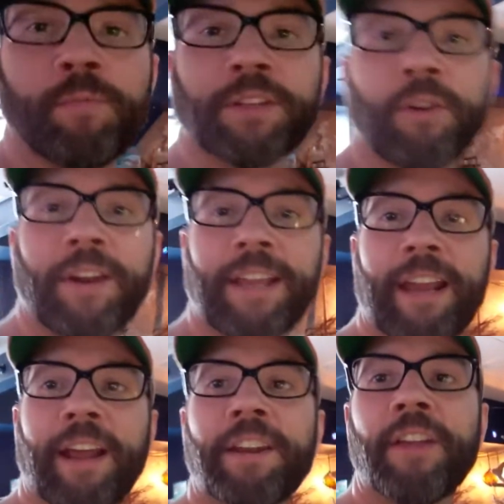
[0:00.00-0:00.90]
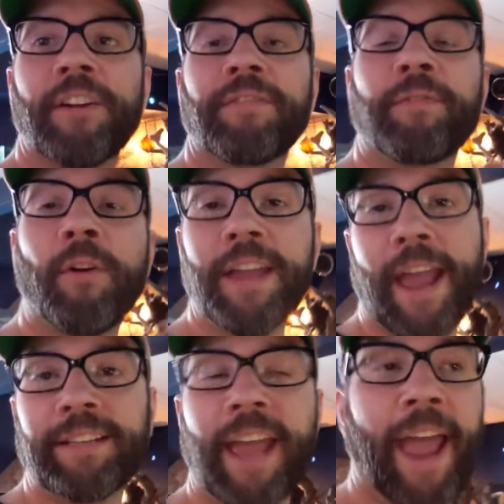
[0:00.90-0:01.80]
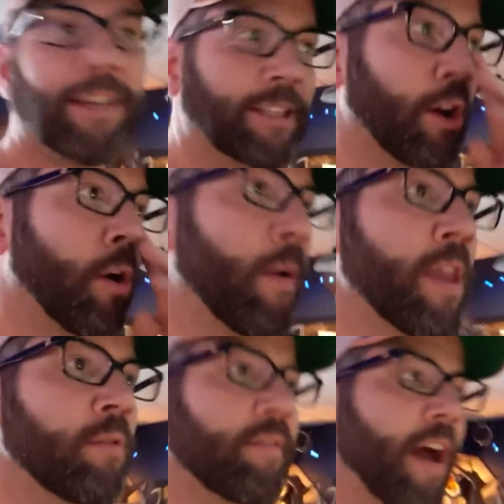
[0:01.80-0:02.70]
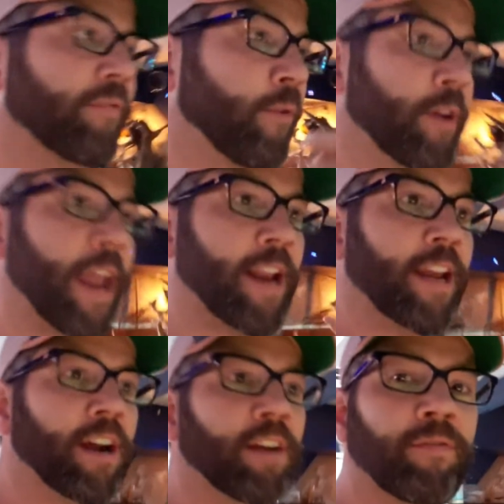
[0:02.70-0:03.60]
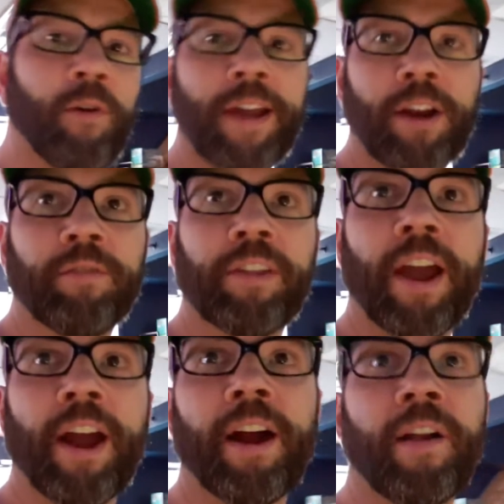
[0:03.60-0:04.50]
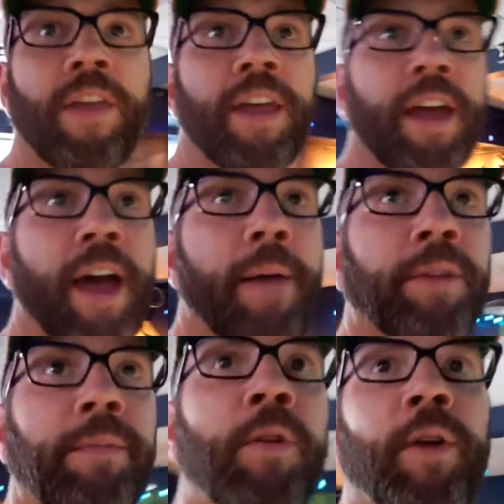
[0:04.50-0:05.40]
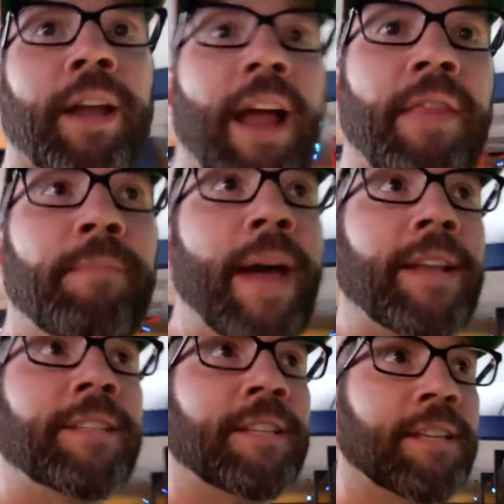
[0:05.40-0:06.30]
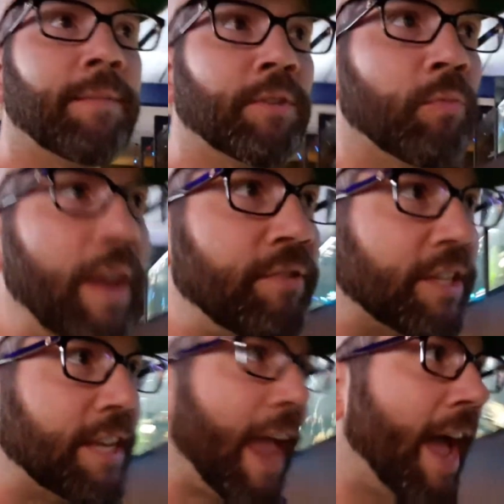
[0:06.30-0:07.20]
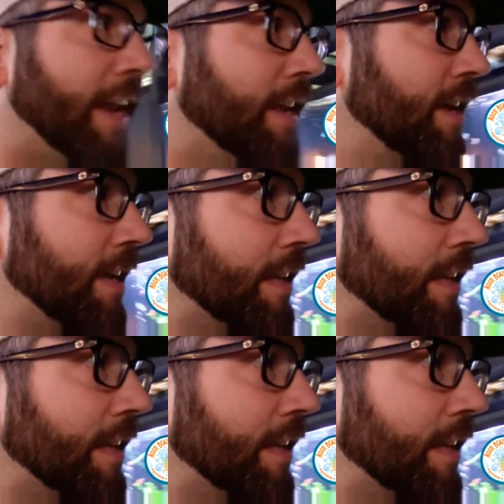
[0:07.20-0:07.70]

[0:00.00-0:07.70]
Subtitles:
room is going to get another 48 tanks. So we've got 48 here, 48 over there. I'm going to be working on the betta systems. We've just had